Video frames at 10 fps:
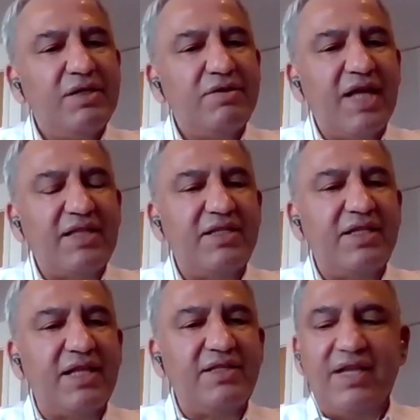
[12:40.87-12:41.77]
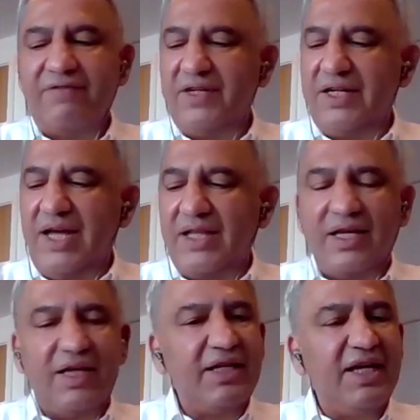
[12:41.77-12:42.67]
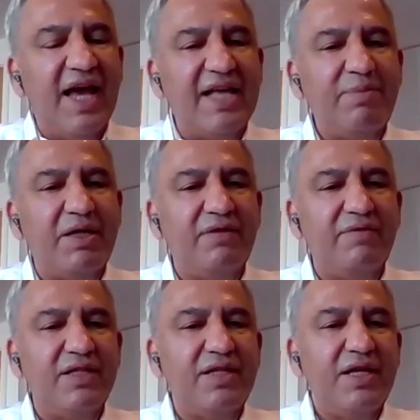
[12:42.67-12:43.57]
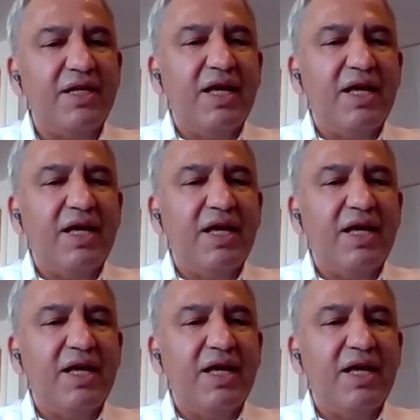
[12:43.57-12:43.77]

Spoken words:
So that's definitely, I think, a key aspect of this.